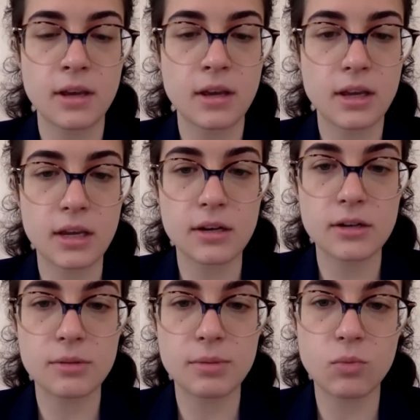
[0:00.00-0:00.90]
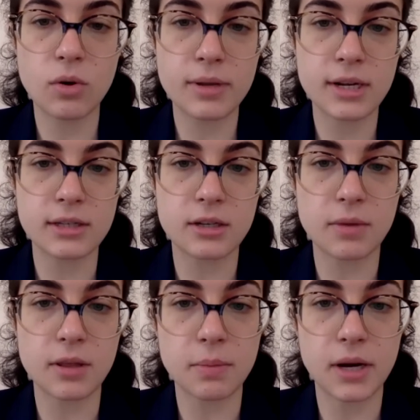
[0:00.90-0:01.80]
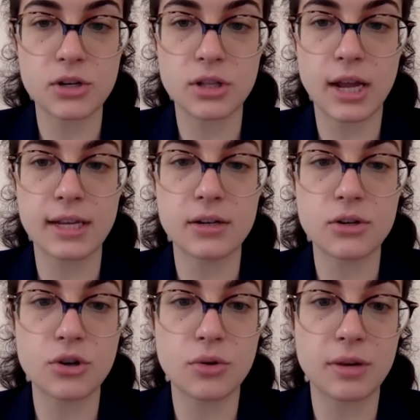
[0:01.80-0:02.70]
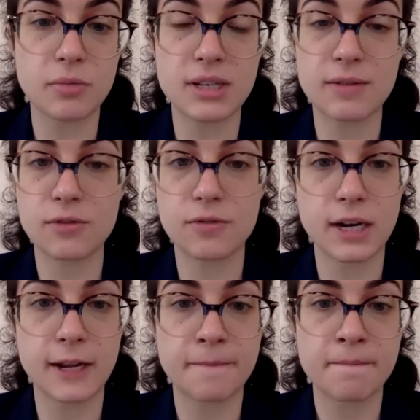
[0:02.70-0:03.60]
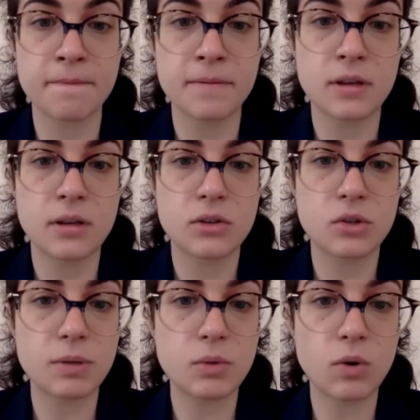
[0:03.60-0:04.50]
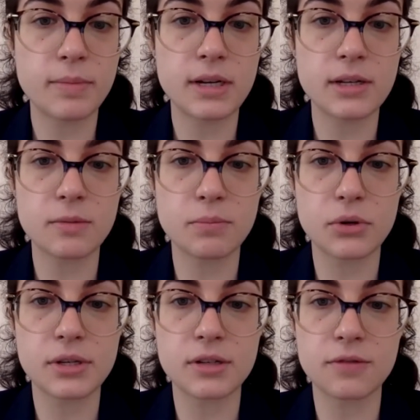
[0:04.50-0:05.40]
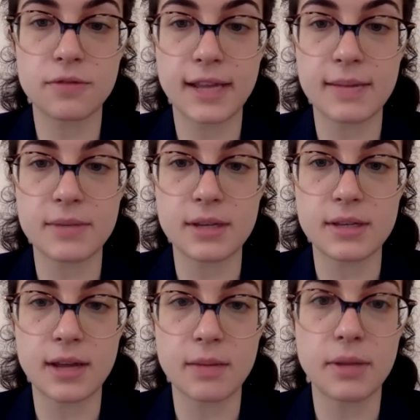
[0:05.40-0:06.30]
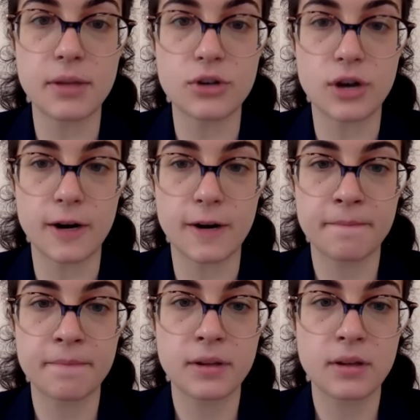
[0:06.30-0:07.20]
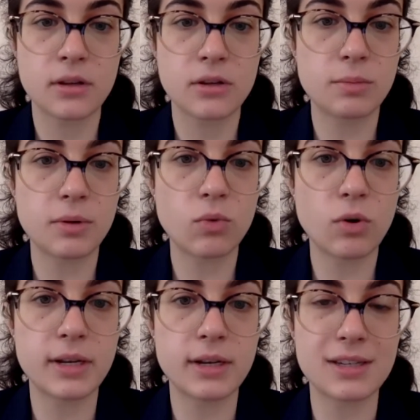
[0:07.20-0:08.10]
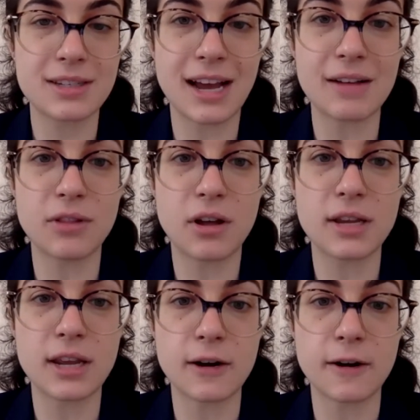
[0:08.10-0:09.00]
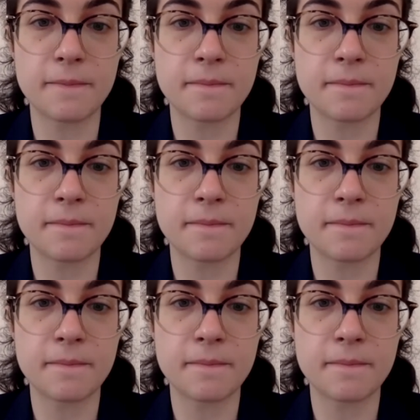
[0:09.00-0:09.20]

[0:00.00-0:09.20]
Here, to be woman is to be the punchline in a joke that was never funny. To be woman is to burst into flames inside a bell jar. To be woman is to have long hair.